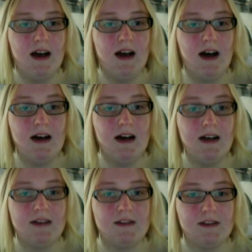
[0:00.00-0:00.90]

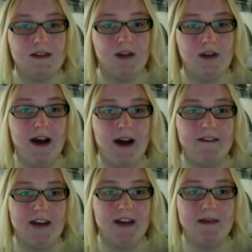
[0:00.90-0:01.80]
The Wyatt
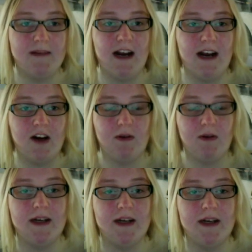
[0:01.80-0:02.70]
family, Eric
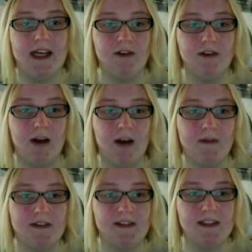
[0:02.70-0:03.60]
Rowan and Luke Harper
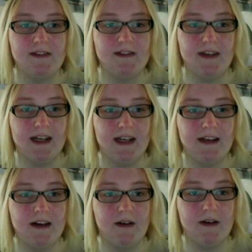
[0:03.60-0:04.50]
versus
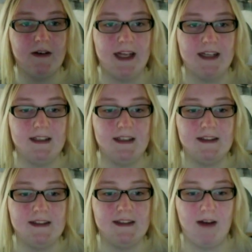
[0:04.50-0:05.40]
Fandango and
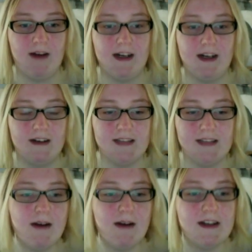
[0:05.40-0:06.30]
Zack Ryder.
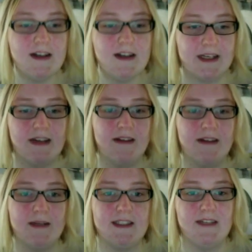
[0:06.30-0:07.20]
Zack Ryder's been getting a little
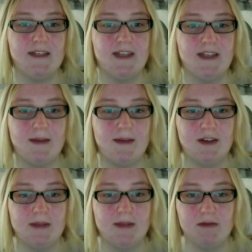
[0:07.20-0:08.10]
bit of TV time too,
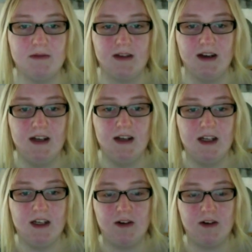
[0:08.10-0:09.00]
but this was a
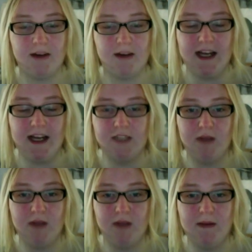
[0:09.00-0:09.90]
quick match,
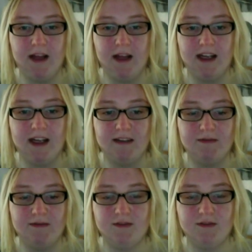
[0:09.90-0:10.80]
blah, blah, blah,
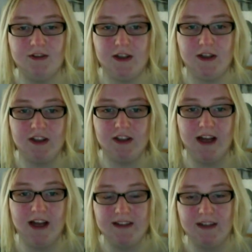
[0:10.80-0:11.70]
nothing too special,
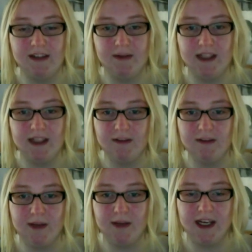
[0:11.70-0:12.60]
obviously, with the
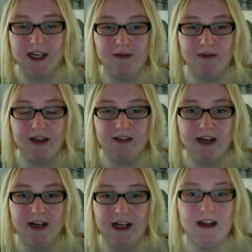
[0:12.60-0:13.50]
heels picking up the victory.